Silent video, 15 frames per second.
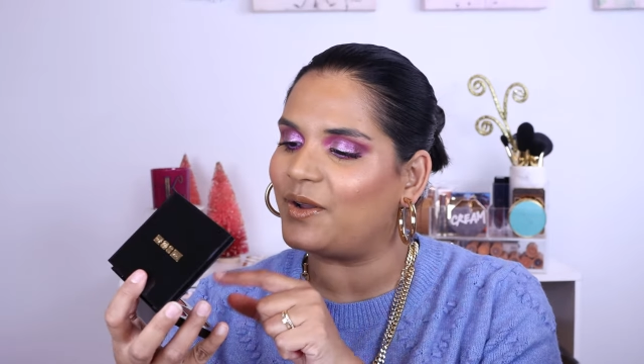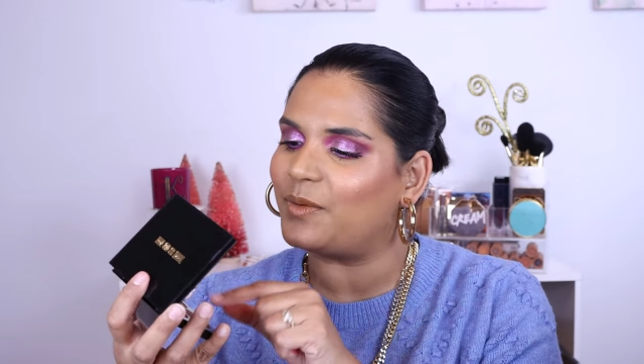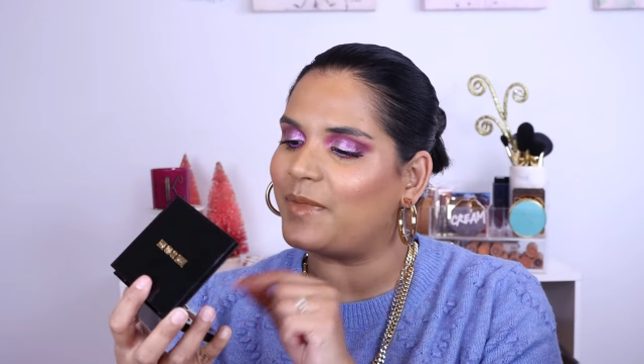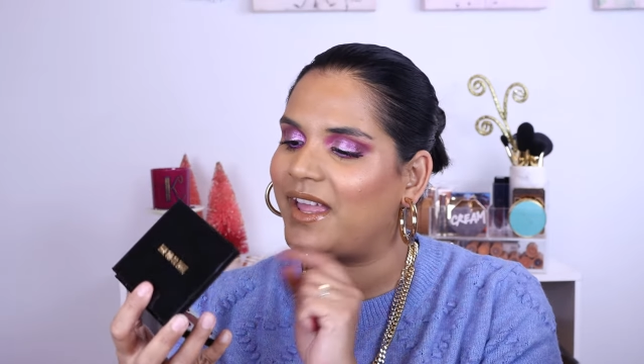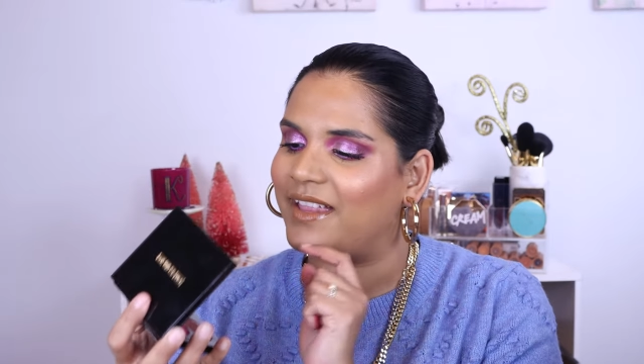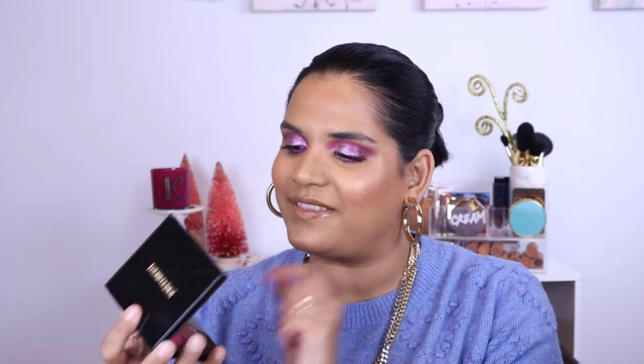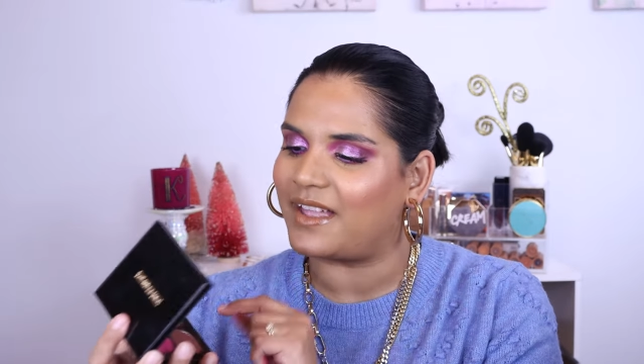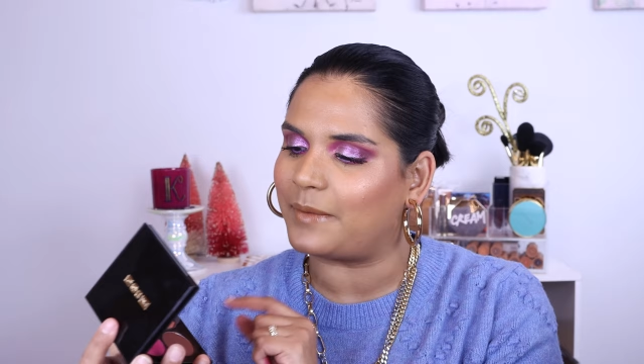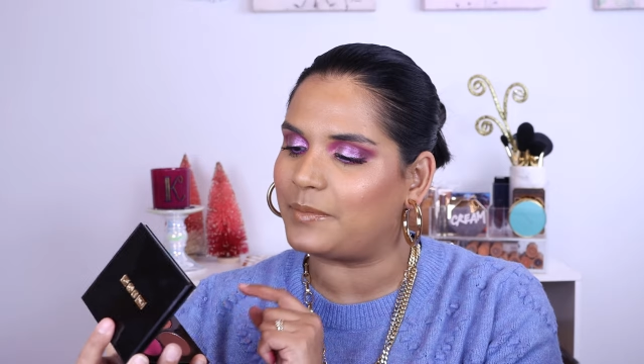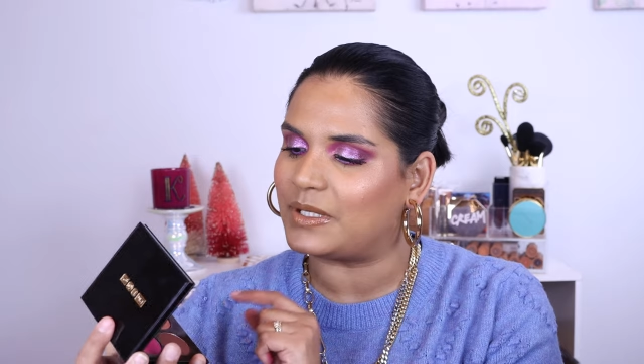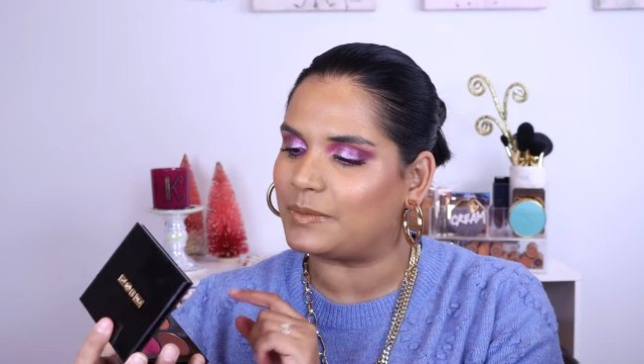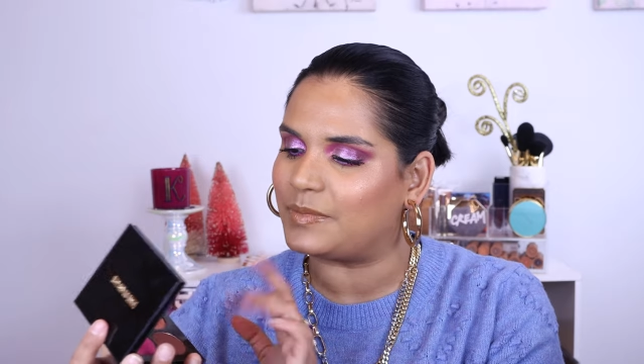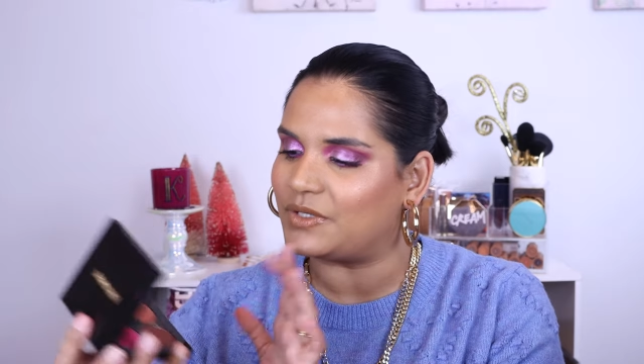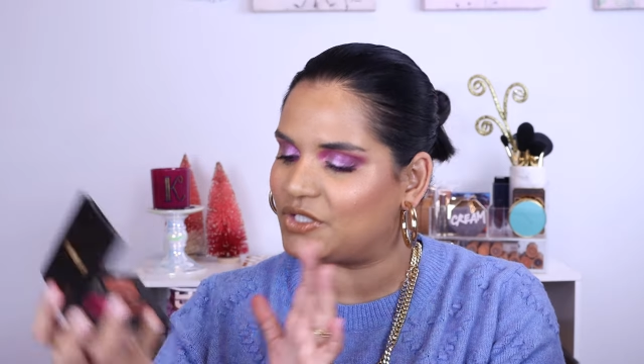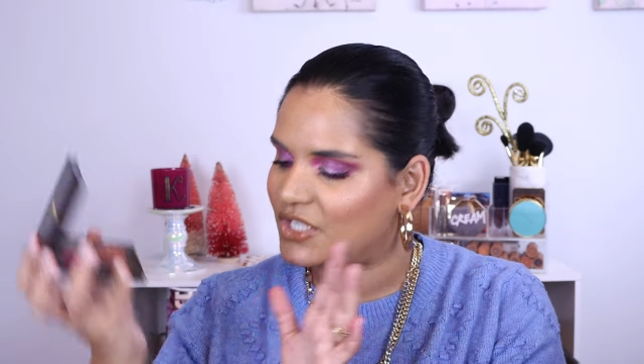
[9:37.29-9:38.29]
oh man, that
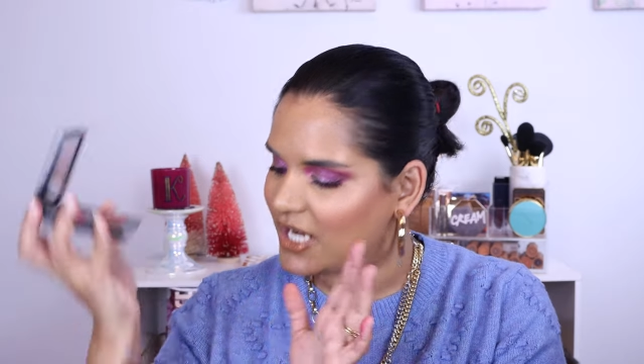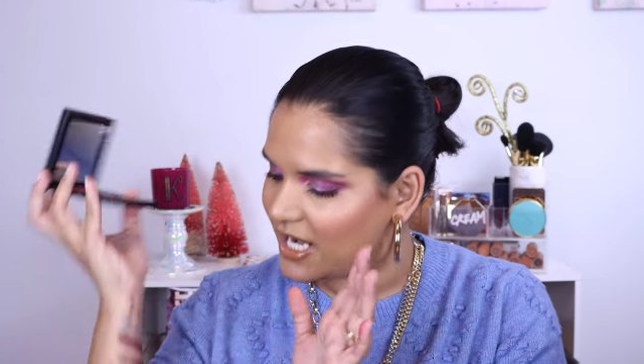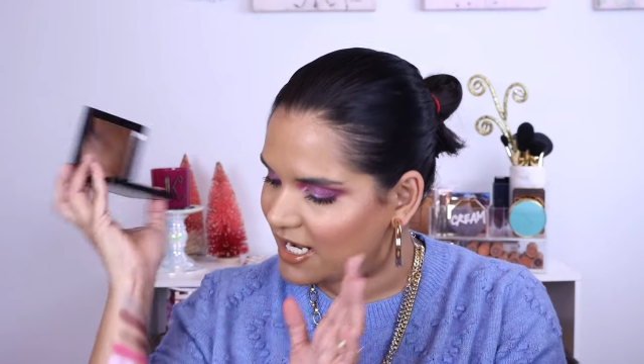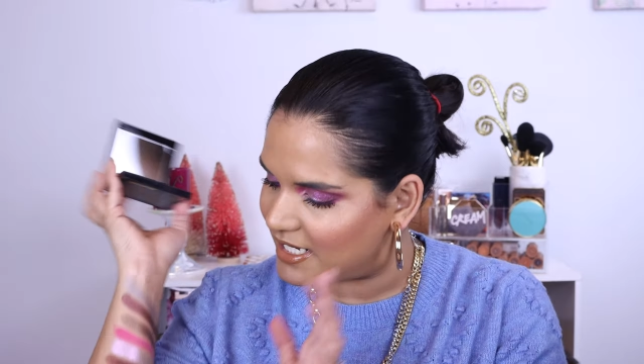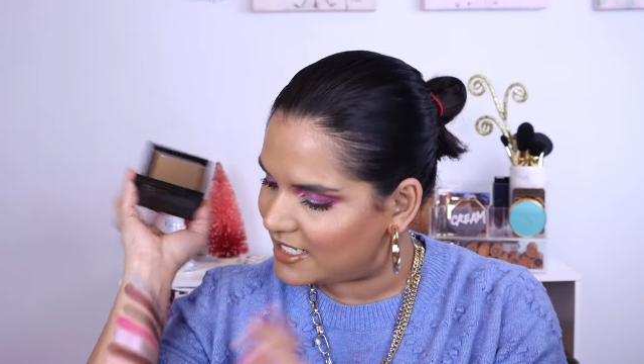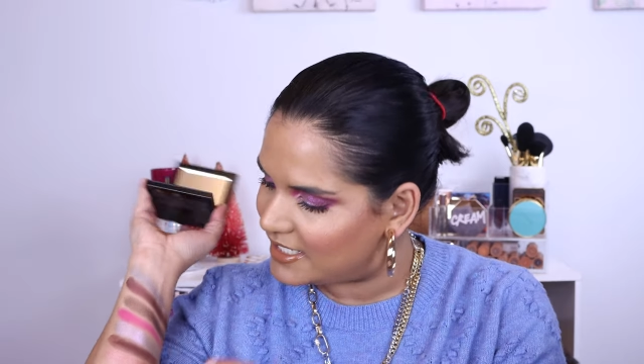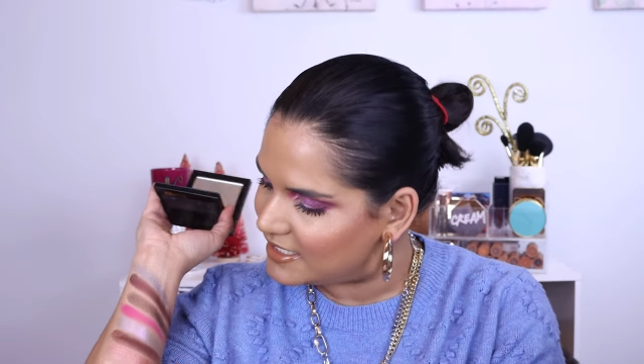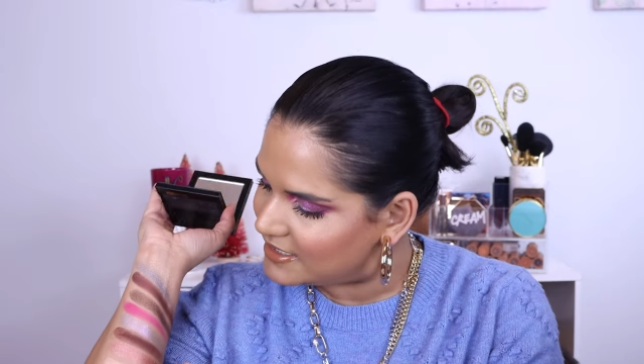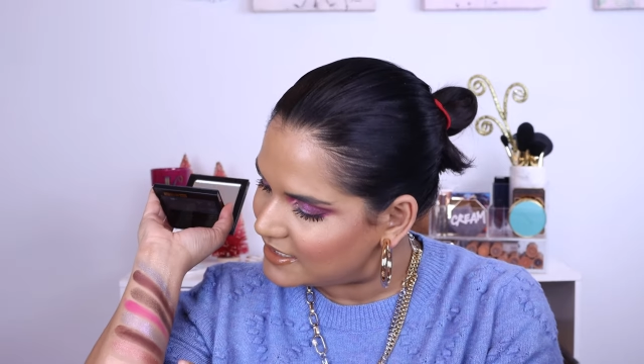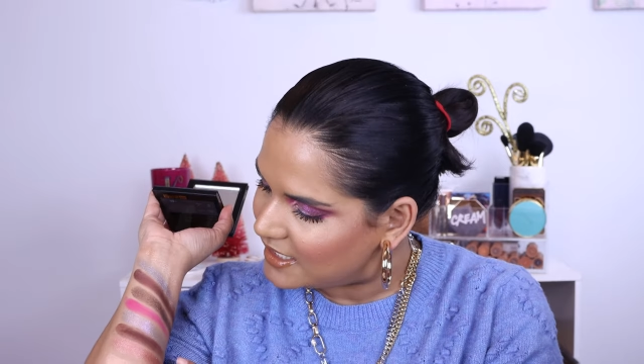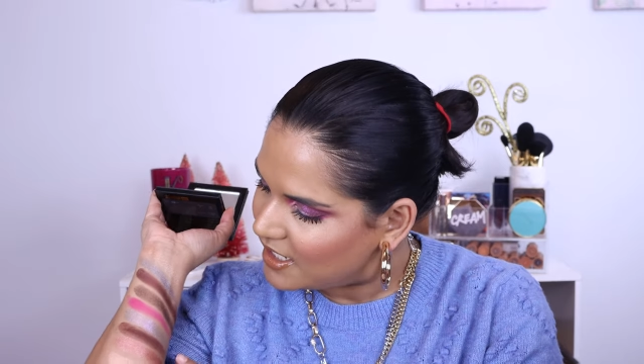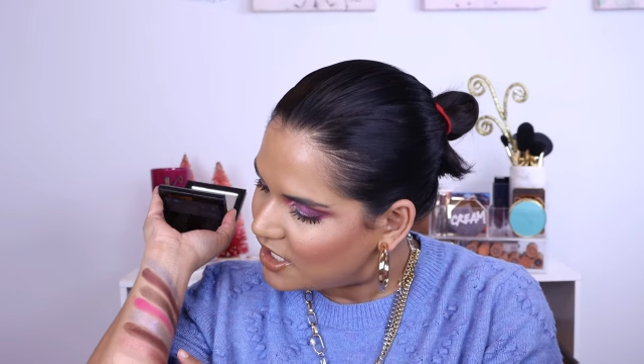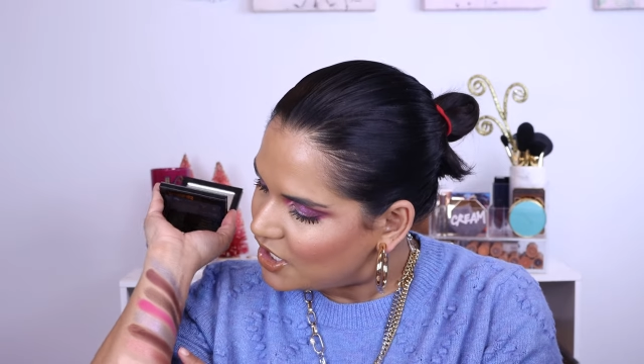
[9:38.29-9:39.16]
purple shade is